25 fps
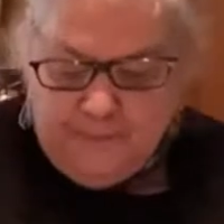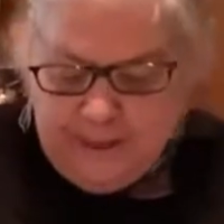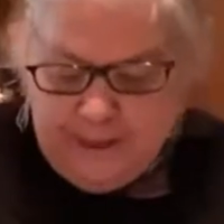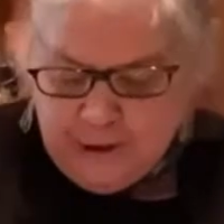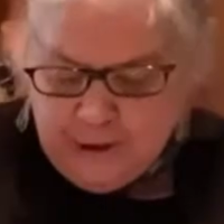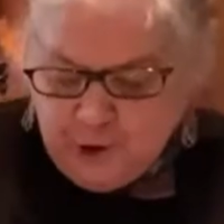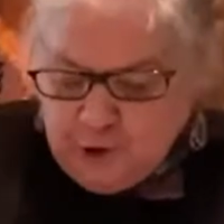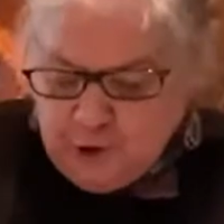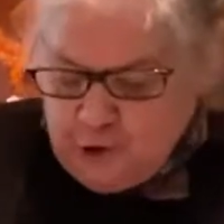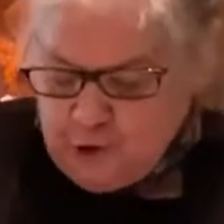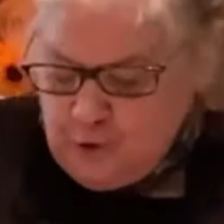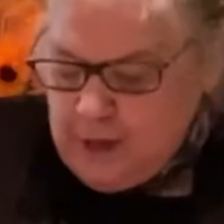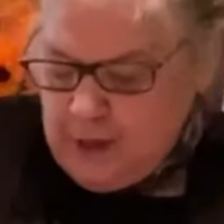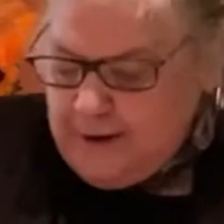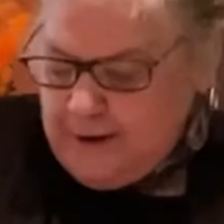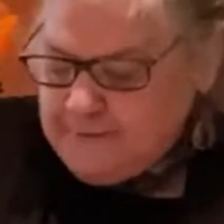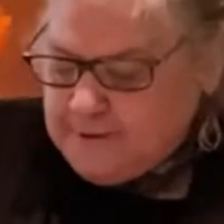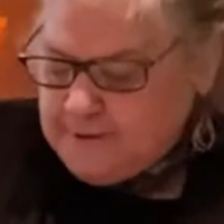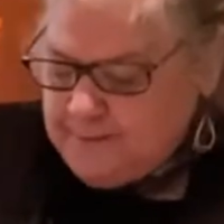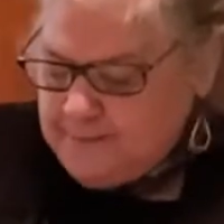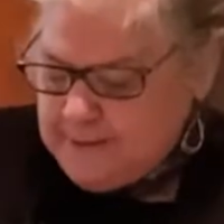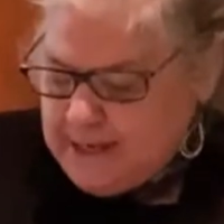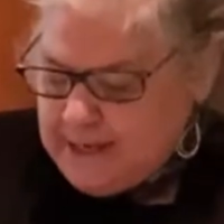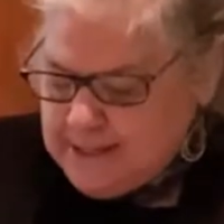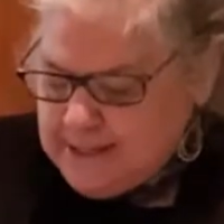make sure you have
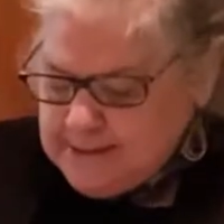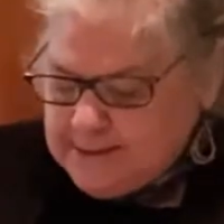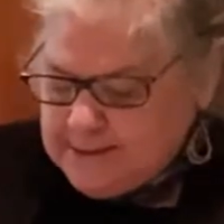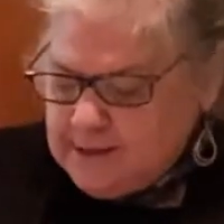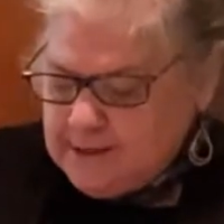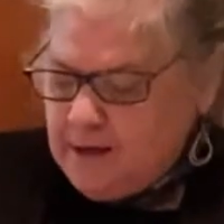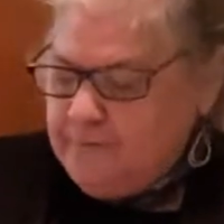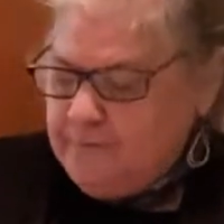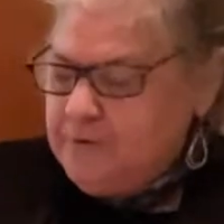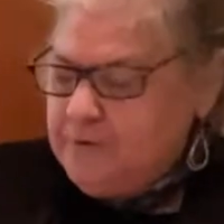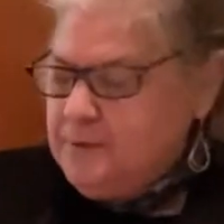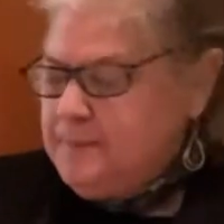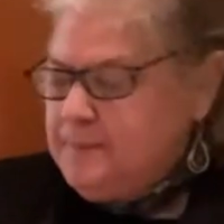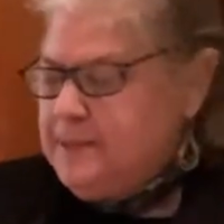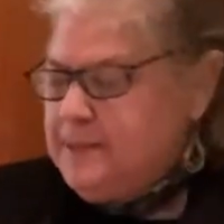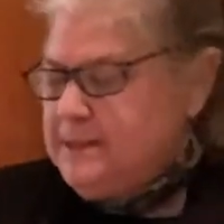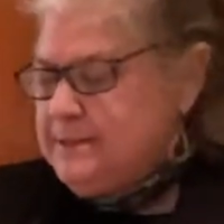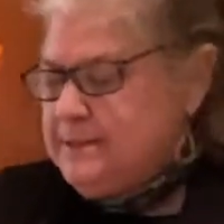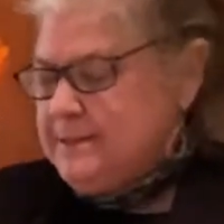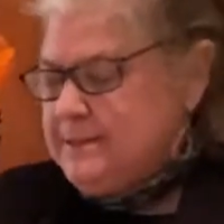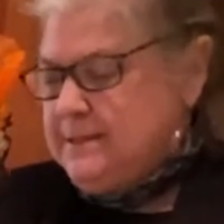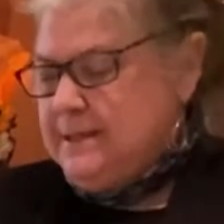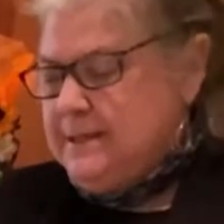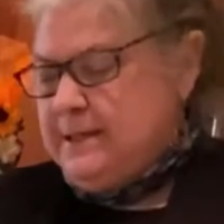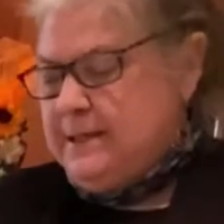some nice oven
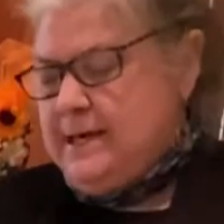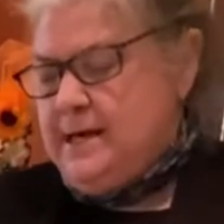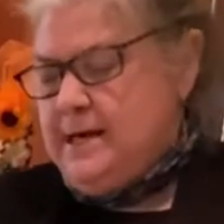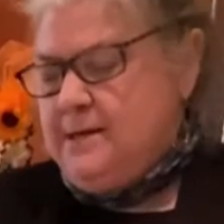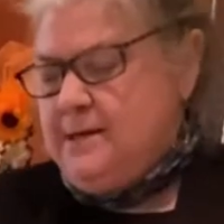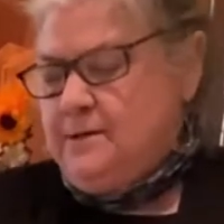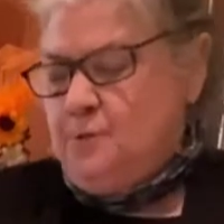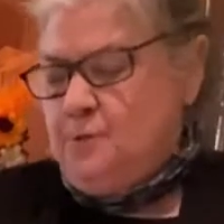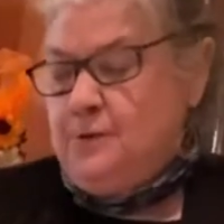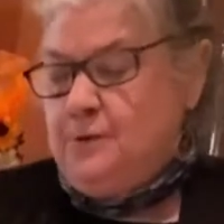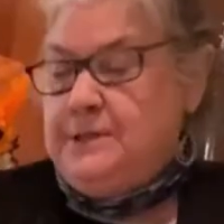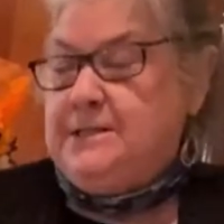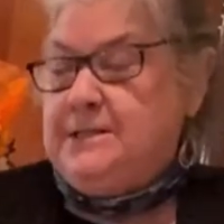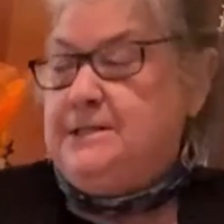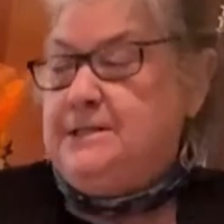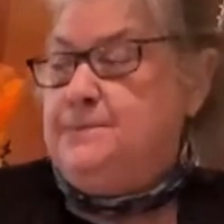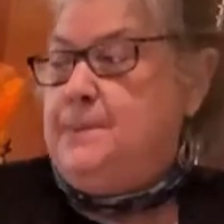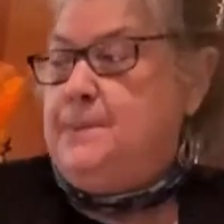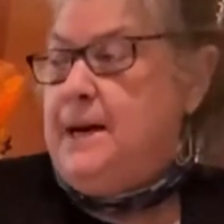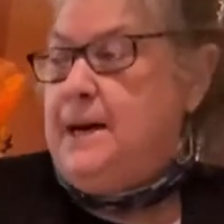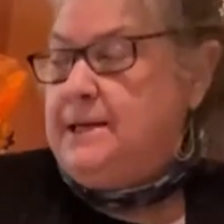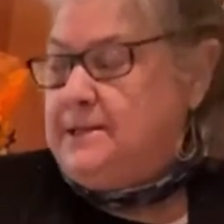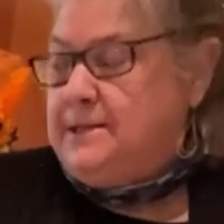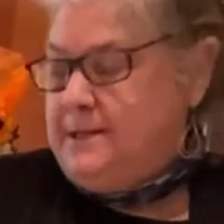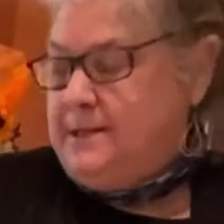mitts. Again,
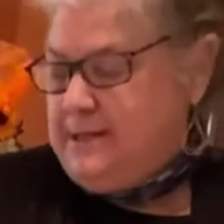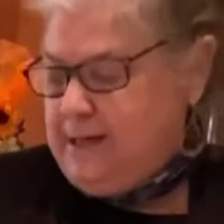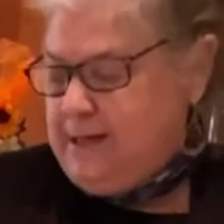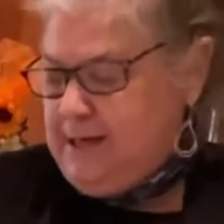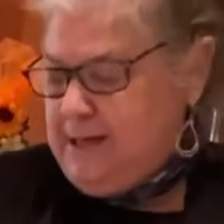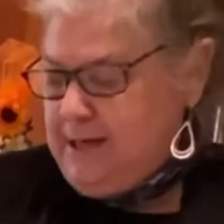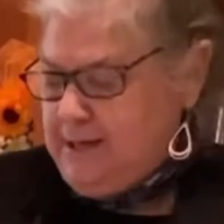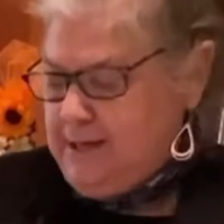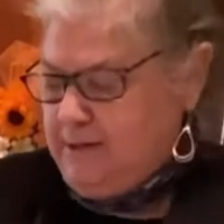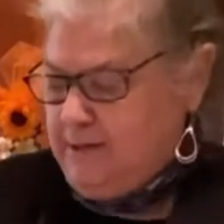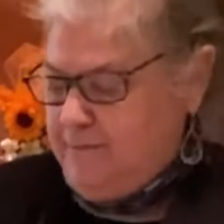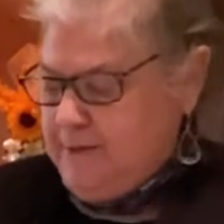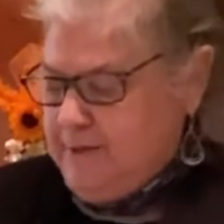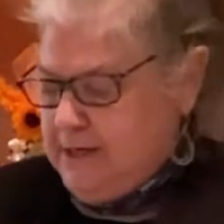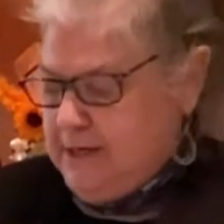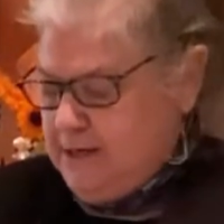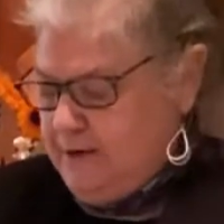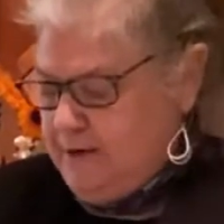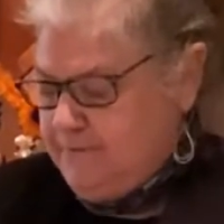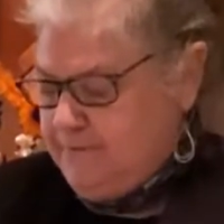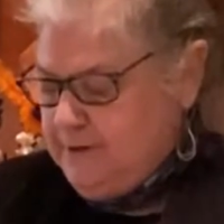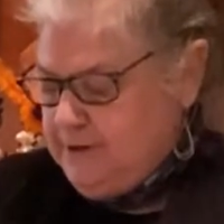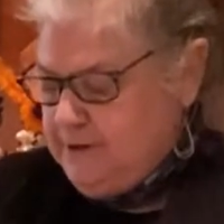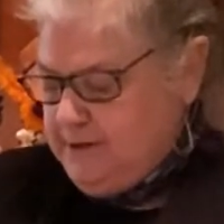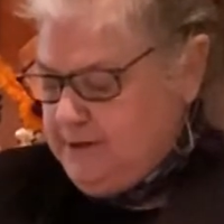respect the heat of the
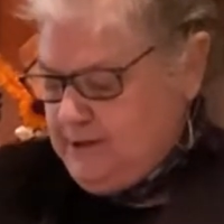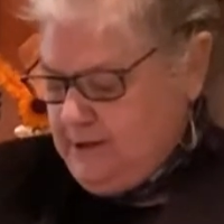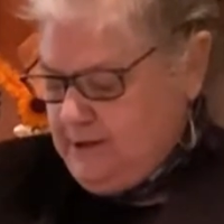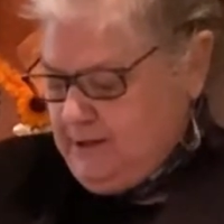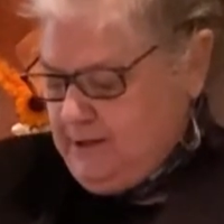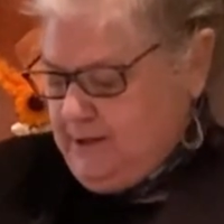oven.